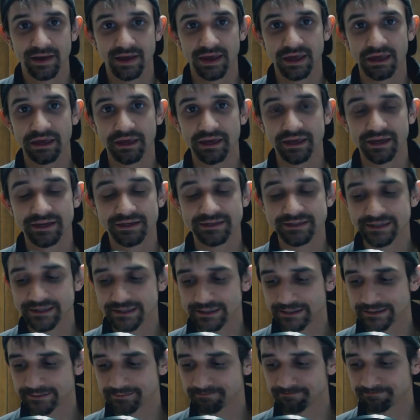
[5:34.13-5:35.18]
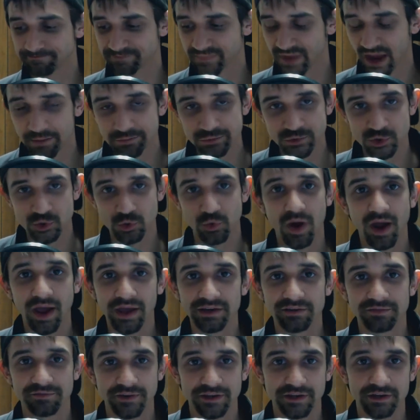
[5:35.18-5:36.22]
And I'm
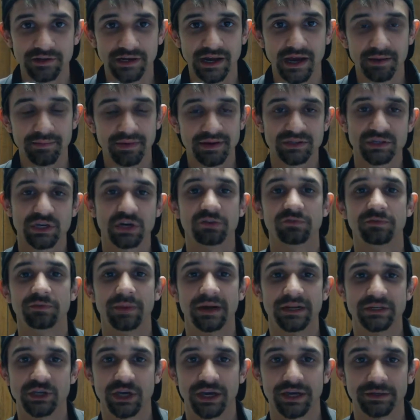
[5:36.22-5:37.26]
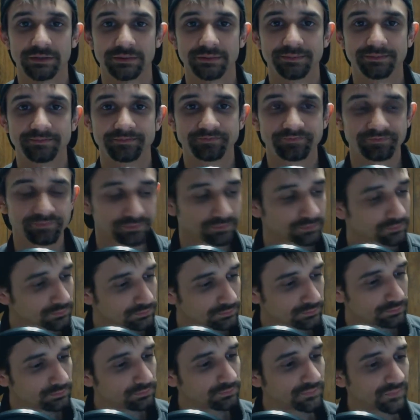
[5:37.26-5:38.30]
trying to figure it out myself for my channel.
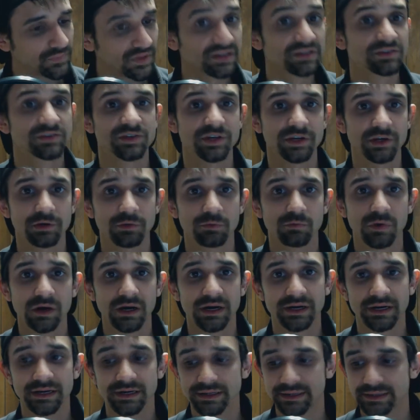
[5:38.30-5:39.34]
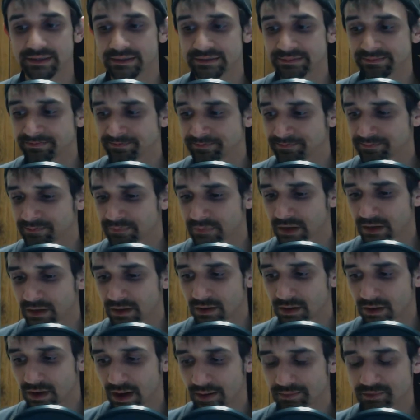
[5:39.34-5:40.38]
So
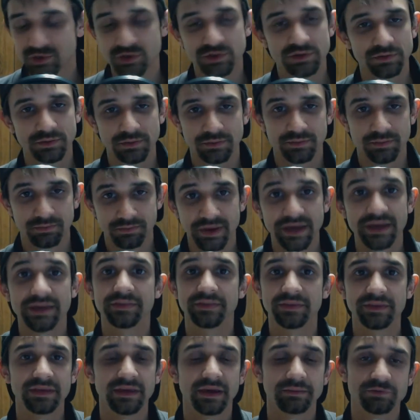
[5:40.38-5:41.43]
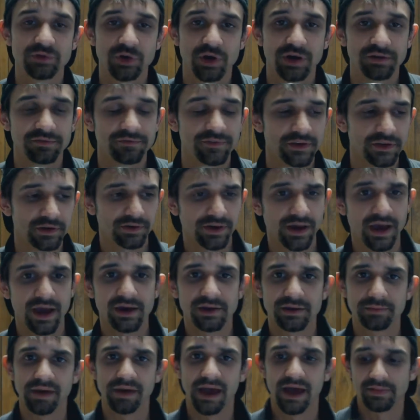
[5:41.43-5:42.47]
I'm trying to figure out how
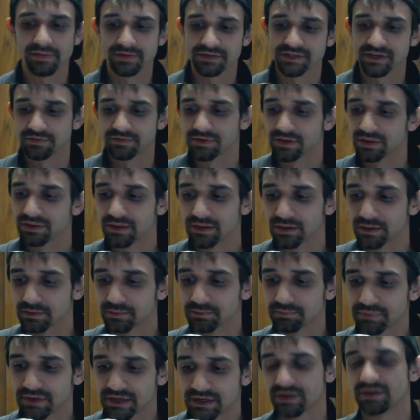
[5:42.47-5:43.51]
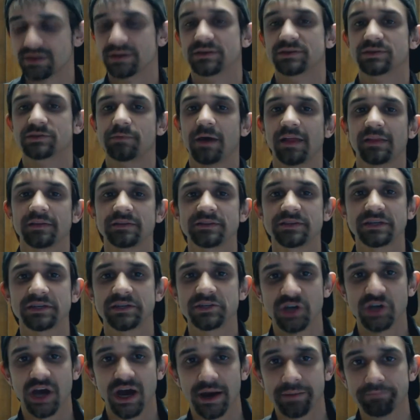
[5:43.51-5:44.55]
to balance everything, because balancing a
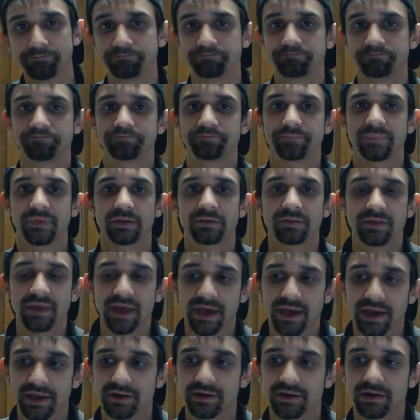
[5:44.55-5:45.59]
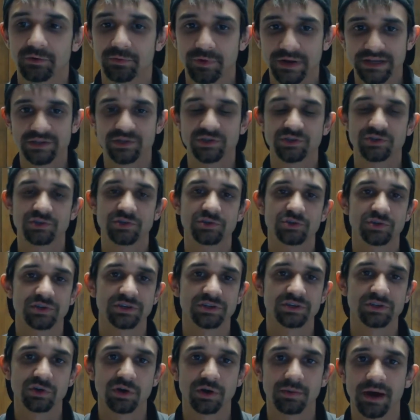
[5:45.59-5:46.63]
job that ranges usually
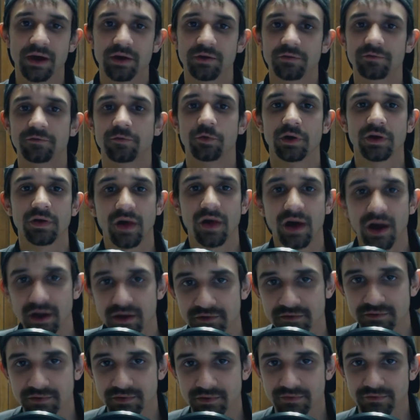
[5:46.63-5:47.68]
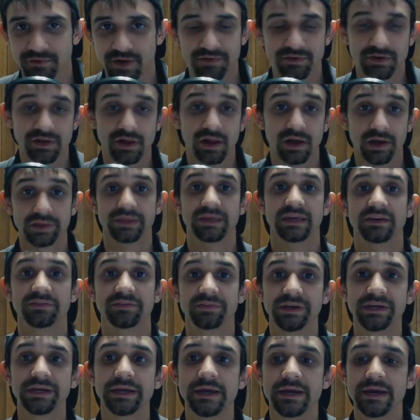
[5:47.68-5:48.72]
till about 4 o'clock, 5 o'clock in the
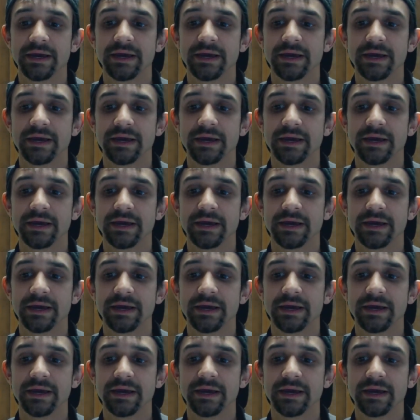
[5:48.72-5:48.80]
evening,